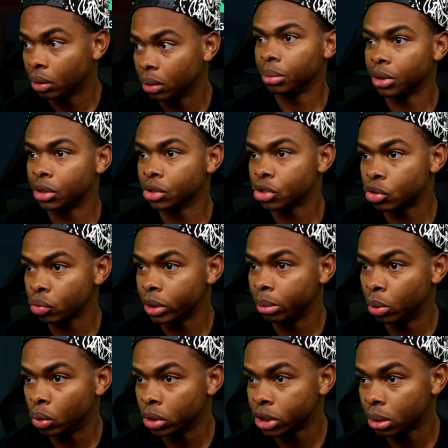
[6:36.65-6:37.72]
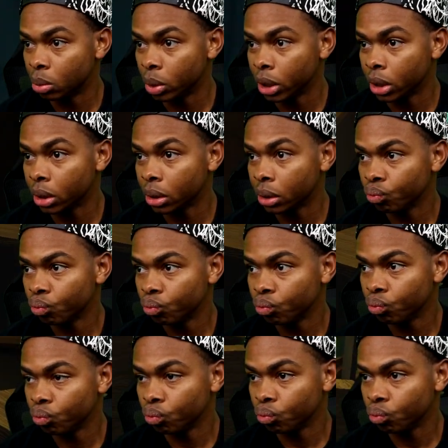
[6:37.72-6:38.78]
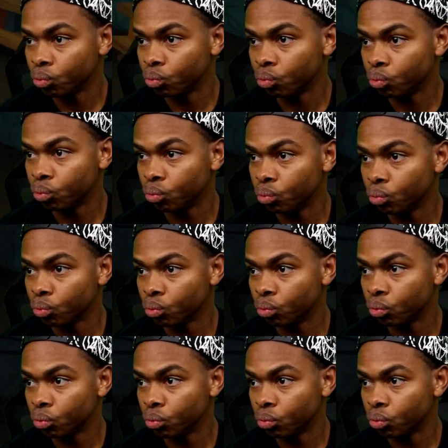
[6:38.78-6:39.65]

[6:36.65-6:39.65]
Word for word: But there's three more somewhere. Hmm.